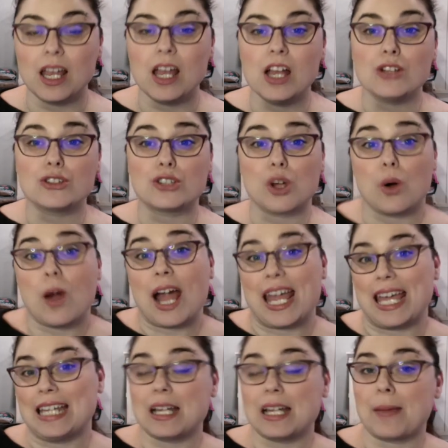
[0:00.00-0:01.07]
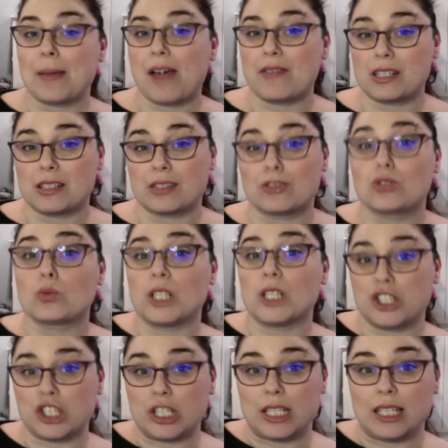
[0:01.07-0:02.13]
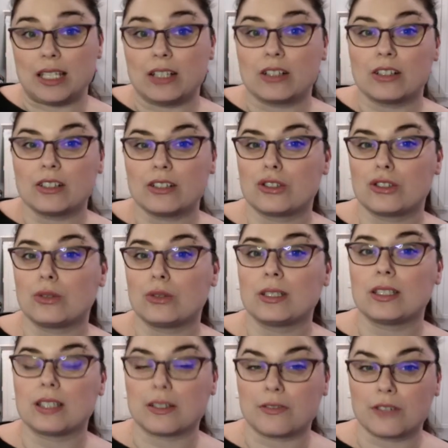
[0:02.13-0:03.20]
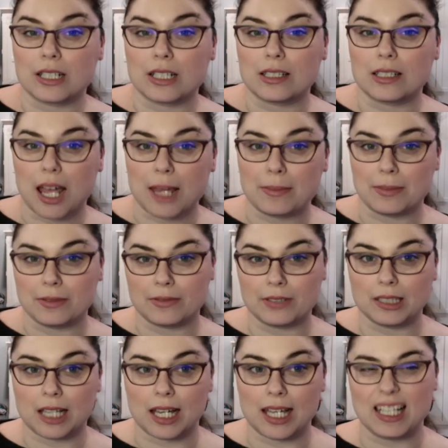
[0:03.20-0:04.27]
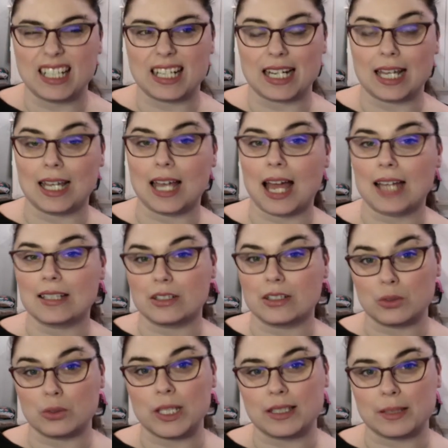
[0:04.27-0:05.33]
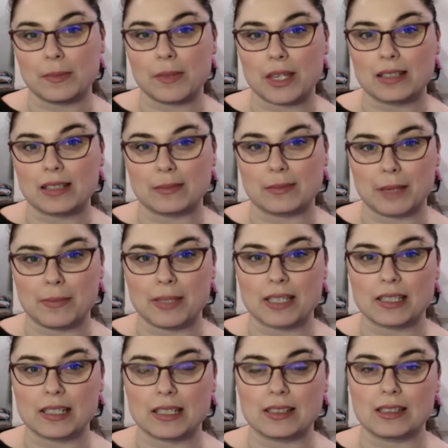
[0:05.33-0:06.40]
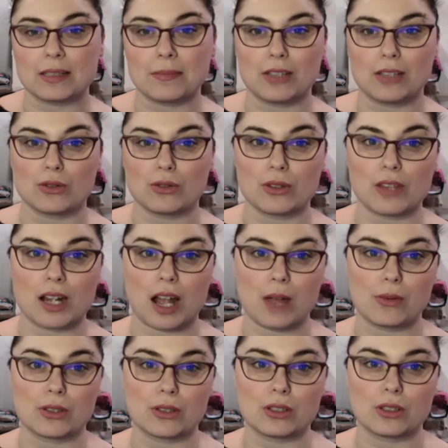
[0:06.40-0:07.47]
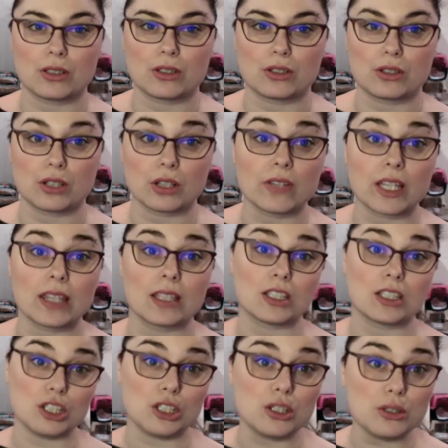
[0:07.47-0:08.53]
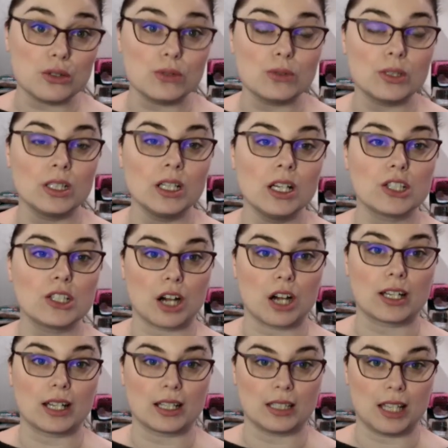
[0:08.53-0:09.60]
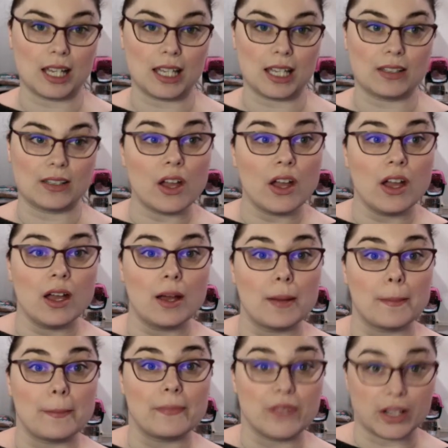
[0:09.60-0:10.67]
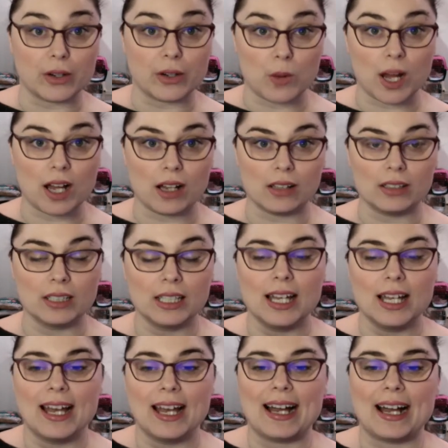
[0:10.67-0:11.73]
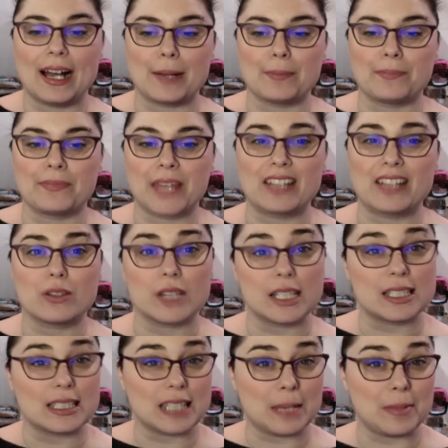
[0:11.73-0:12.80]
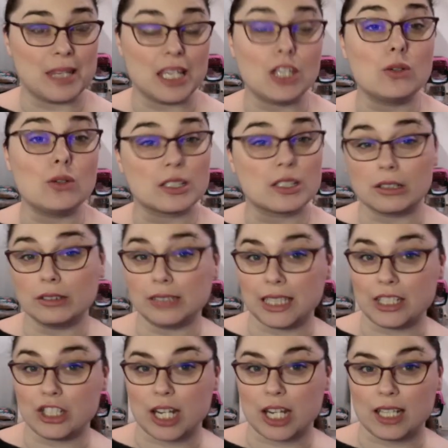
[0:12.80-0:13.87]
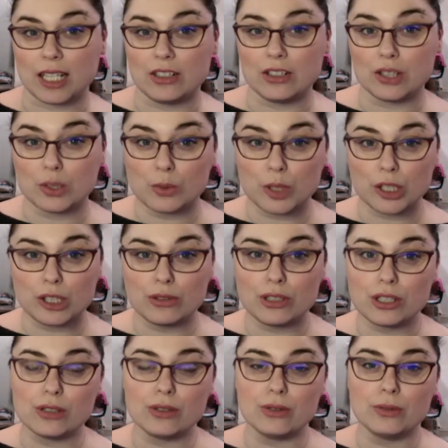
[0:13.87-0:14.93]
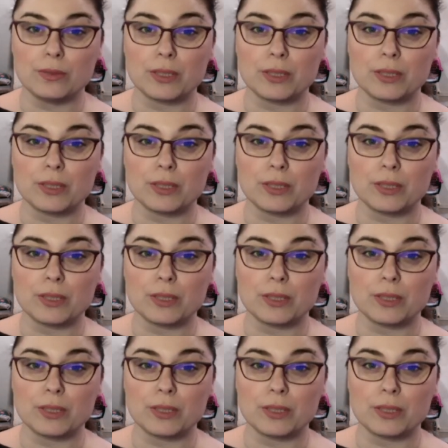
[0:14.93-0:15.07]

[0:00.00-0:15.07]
So I ended up having to switch gears to a different type of client, and I had to tweak some things in my business to make sure that I was serving this new target client very well. And so that's the type of thing. You can certainly change what you do, but